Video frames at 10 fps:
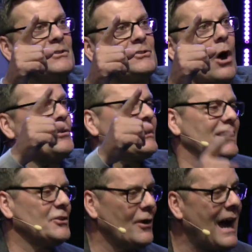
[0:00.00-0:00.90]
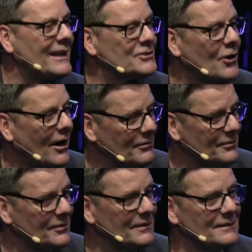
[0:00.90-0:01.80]
Don't take your eyes off.
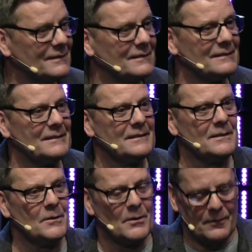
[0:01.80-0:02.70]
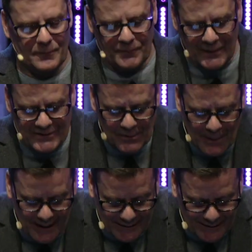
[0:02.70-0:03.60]
Fix them on